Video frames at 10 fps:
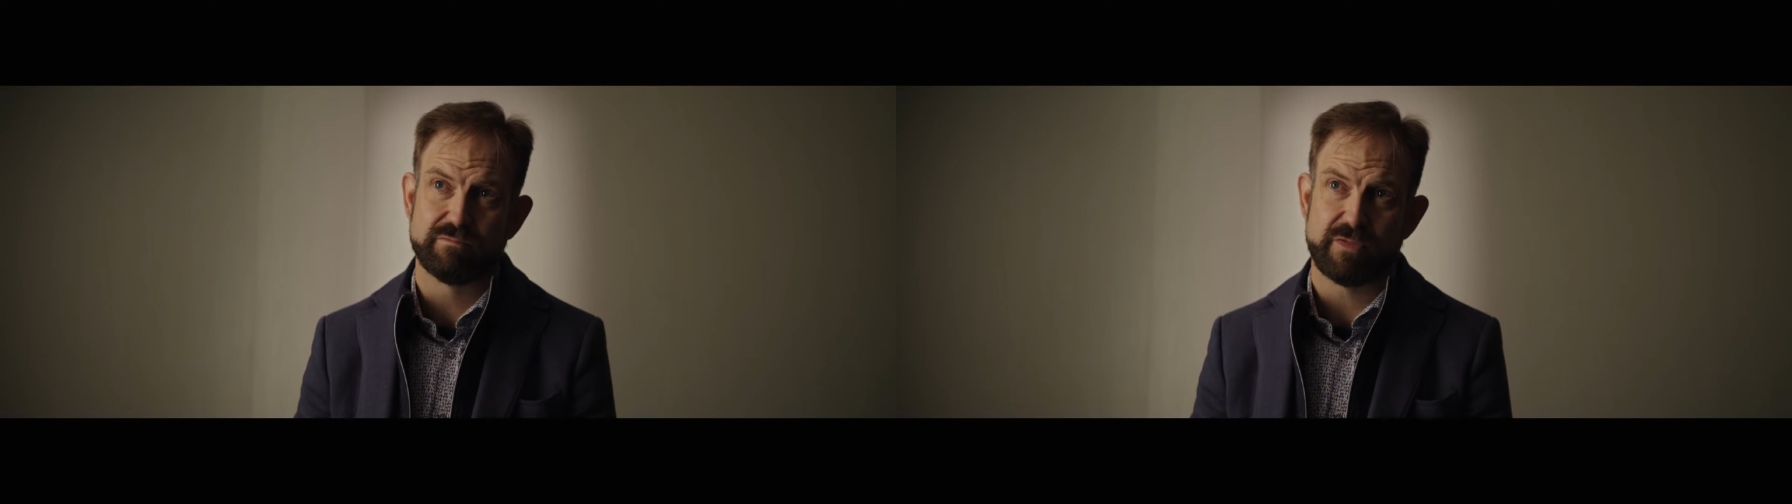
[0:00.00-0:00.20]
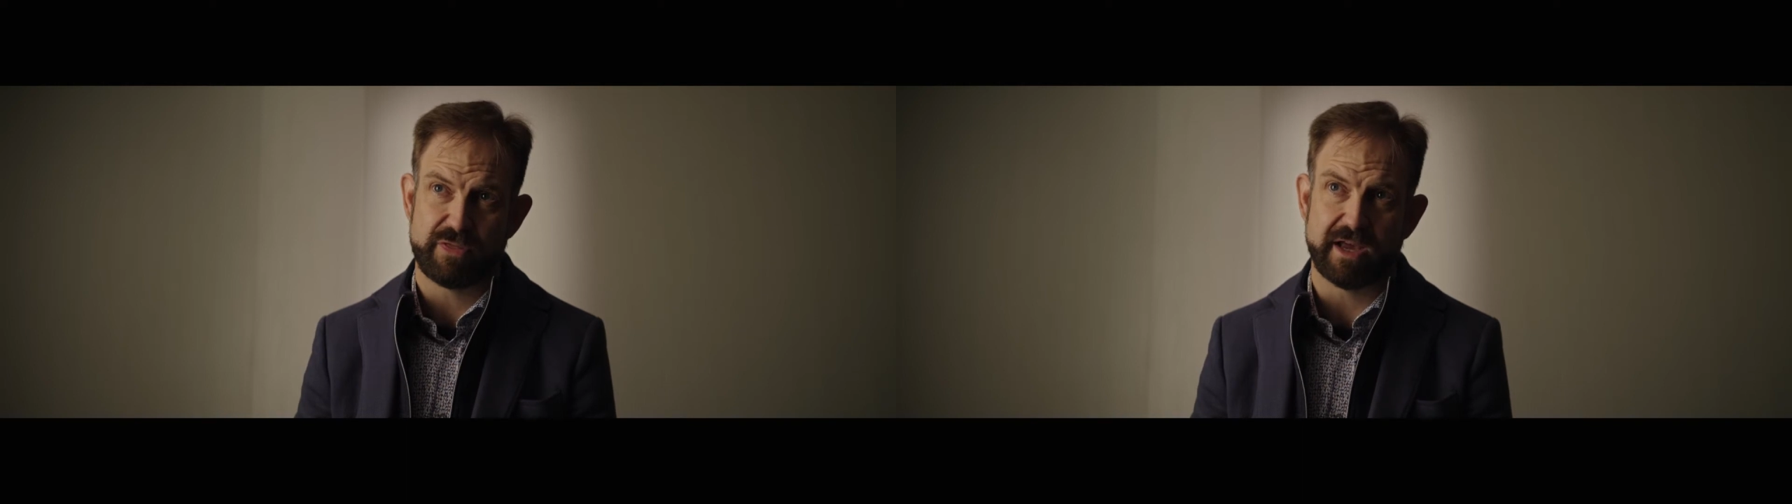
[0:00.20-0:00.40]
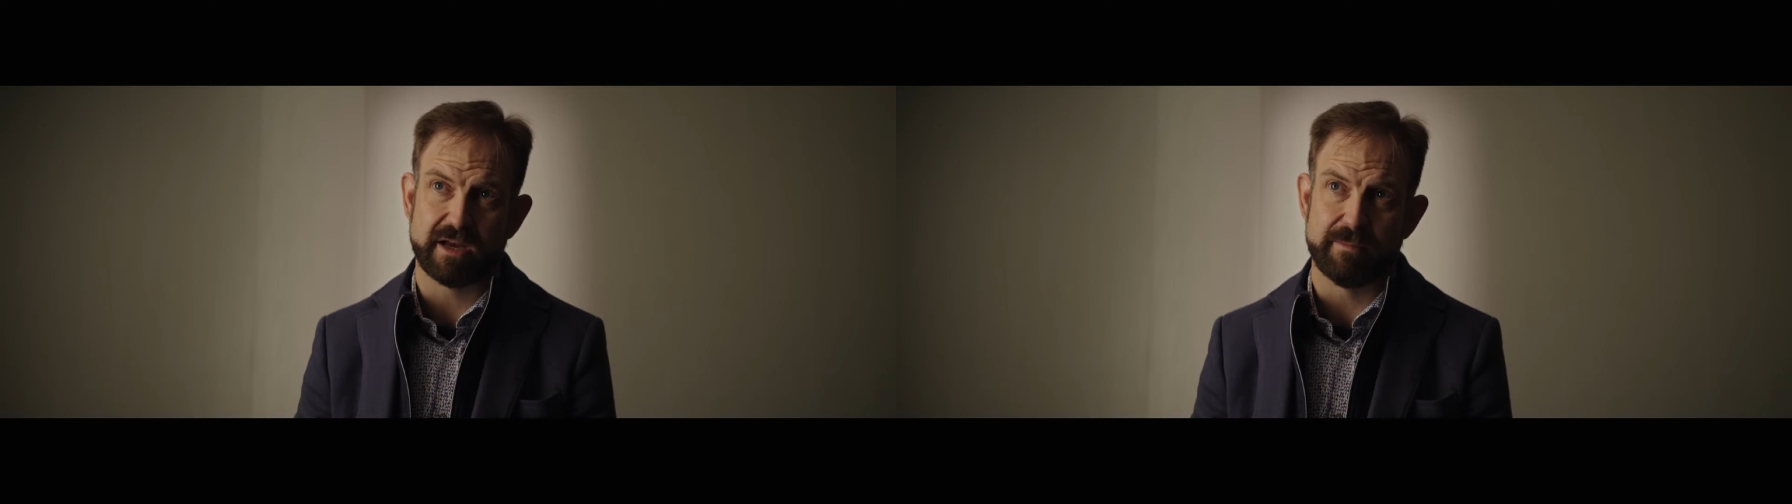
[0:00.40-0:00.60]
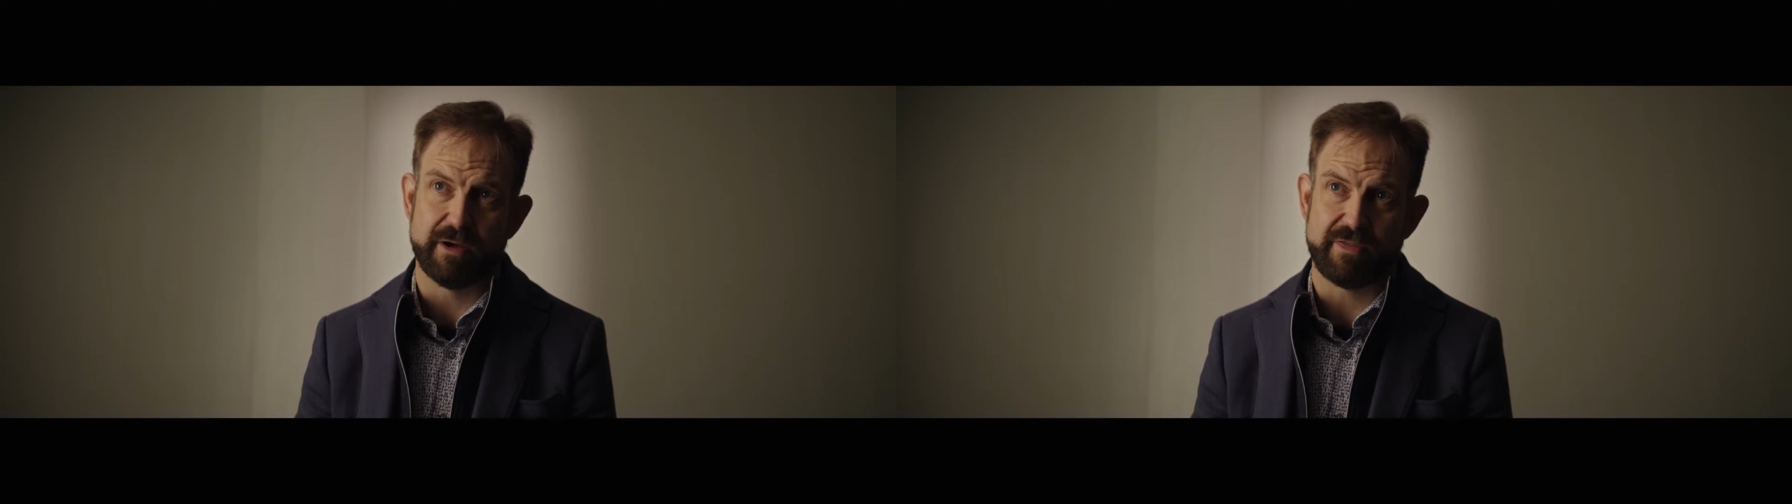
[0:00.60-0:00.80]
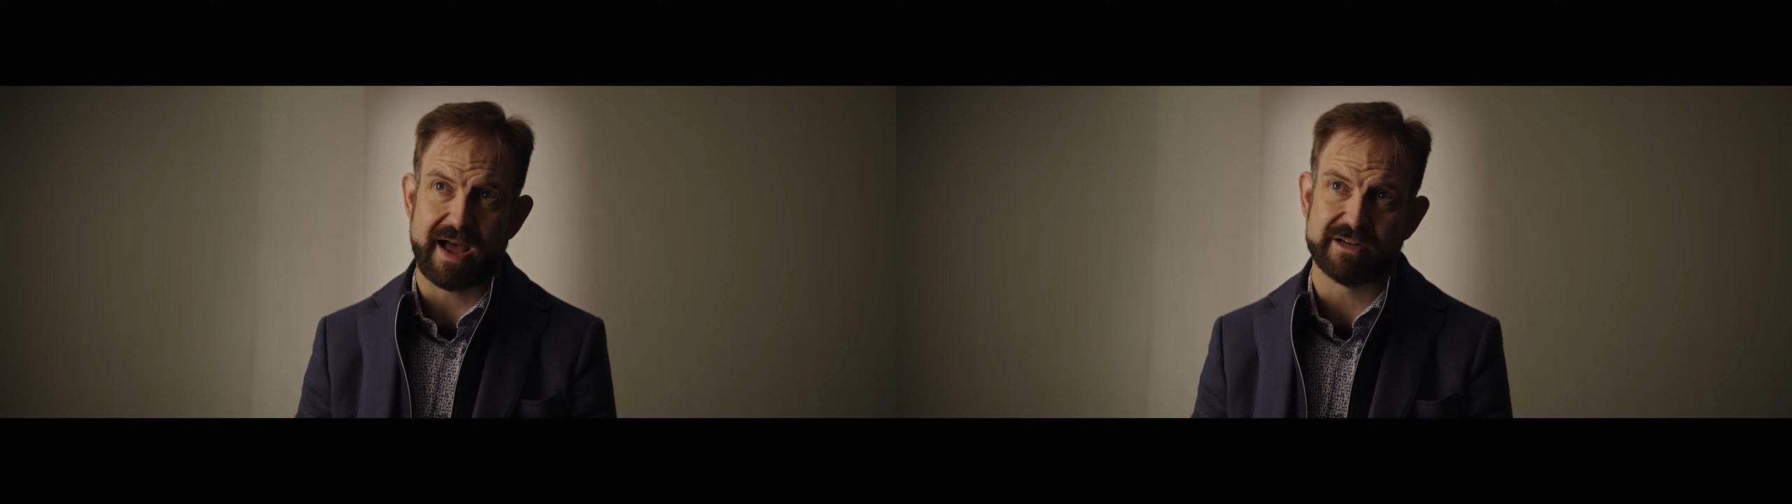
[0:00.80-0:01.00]
thinking
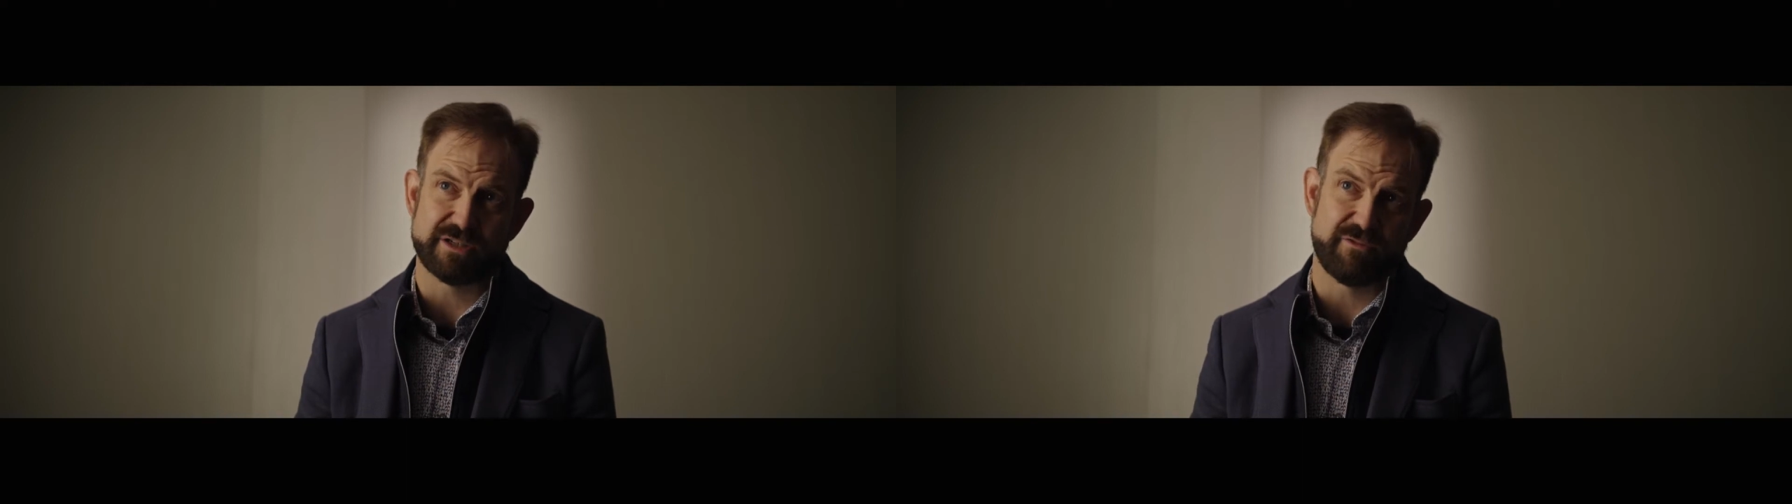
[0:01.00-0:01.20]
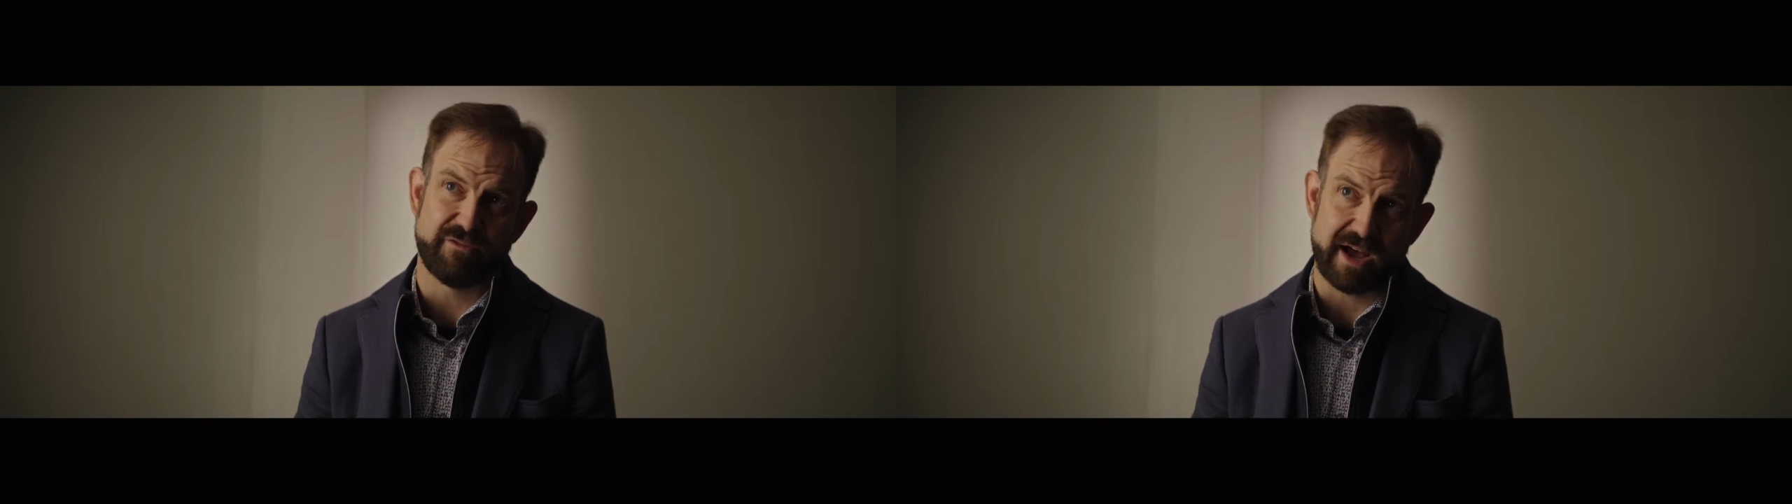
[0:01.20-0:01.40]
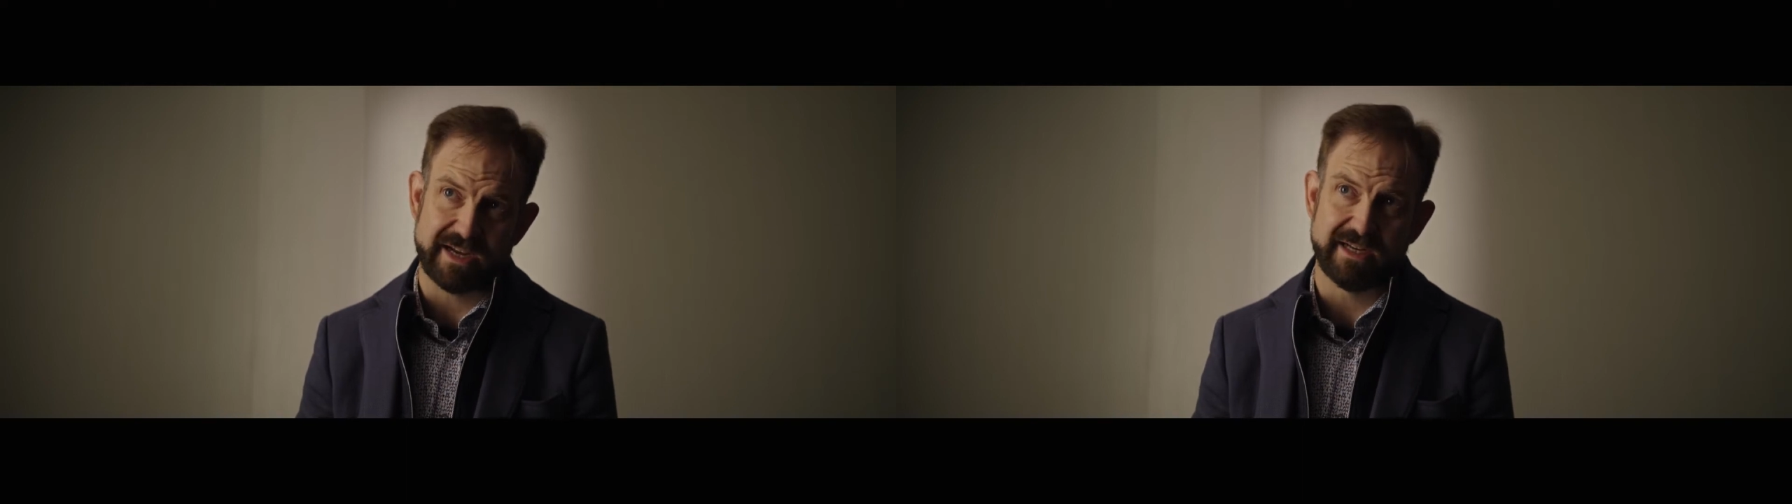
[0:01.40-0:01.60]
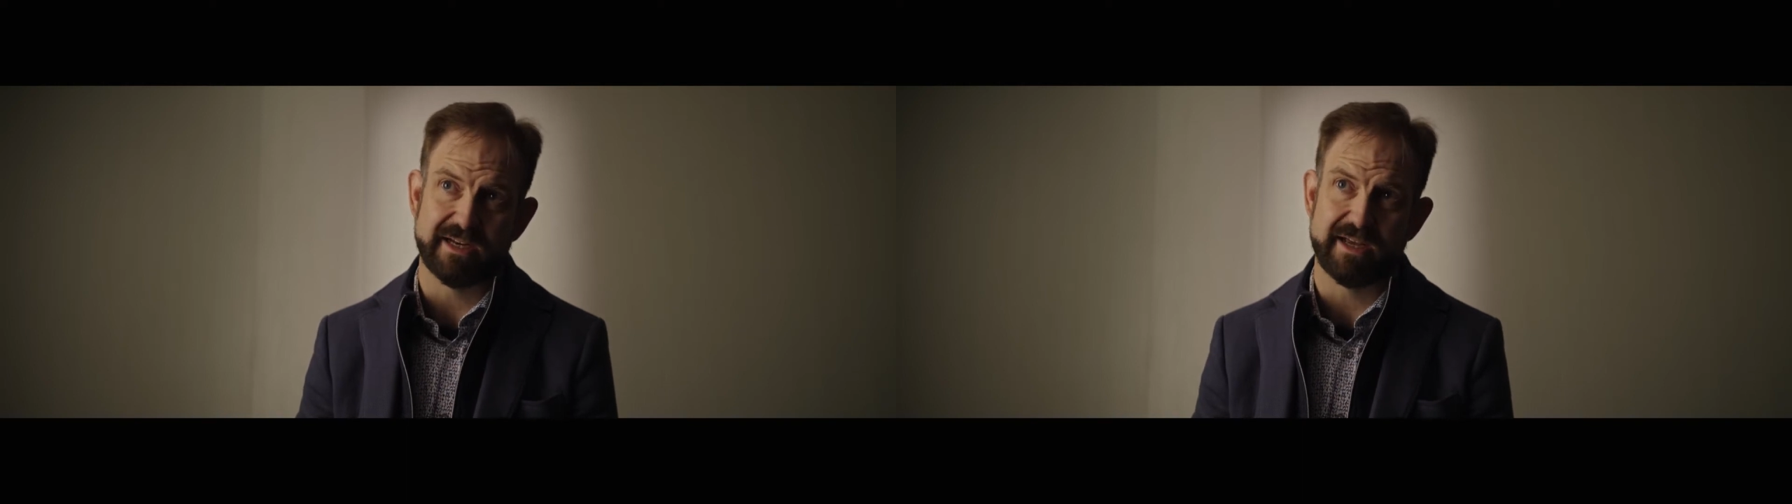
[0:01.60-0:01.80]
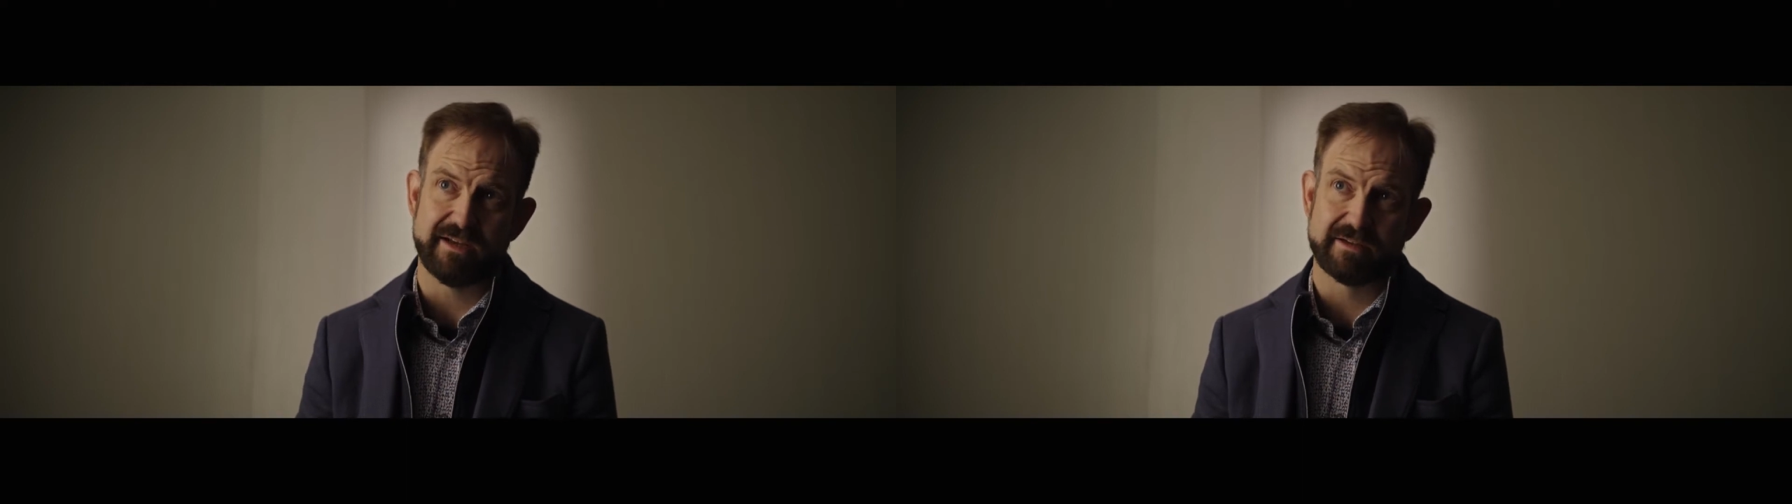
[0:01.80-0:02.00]
about that,
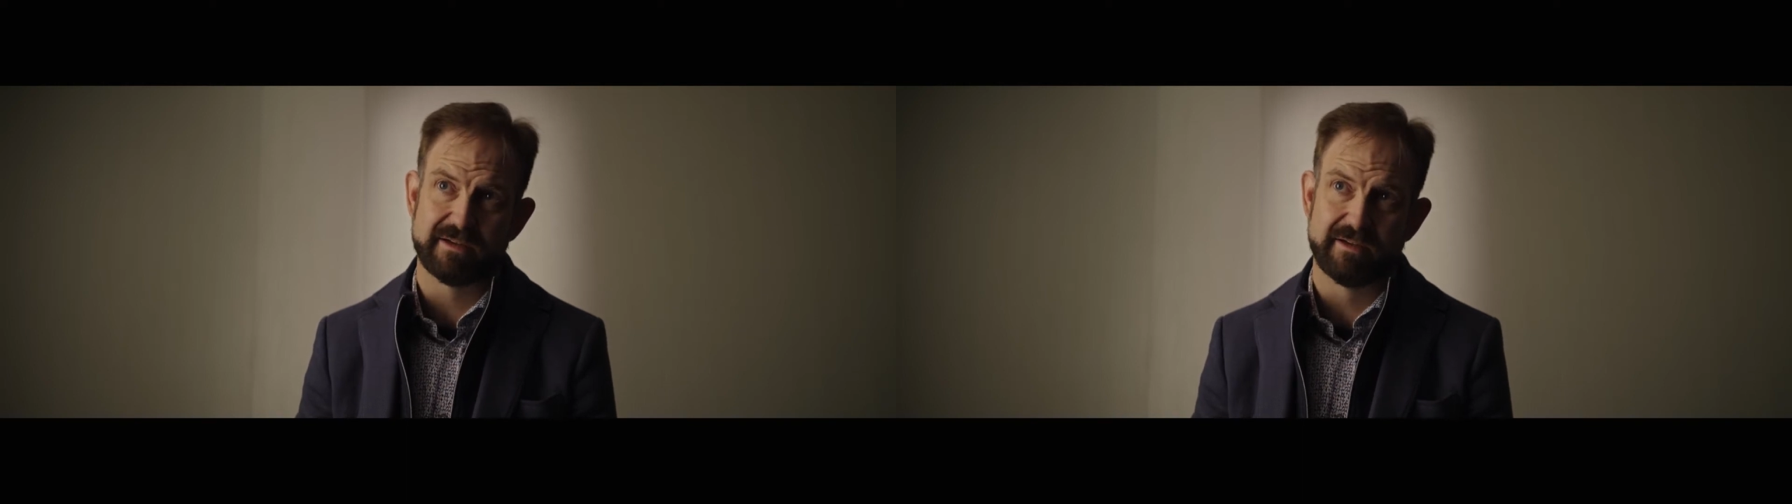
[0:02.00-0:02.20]
defining it,